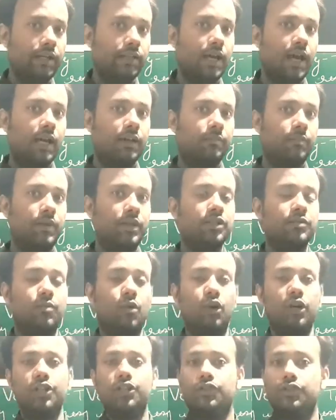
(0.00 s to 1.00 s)
That means
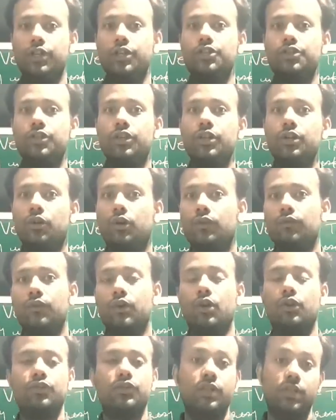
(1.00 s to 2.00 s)
body is stationary or
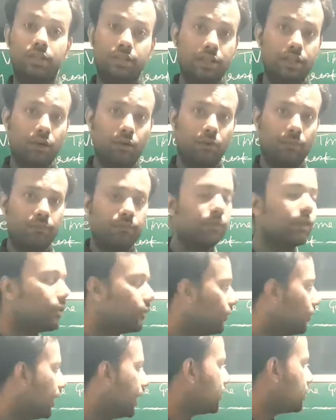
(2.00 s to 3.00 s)
velocity is 0,
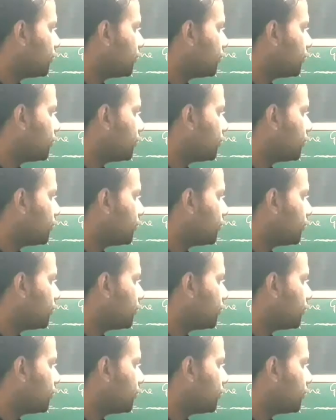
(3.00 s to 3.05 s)
right?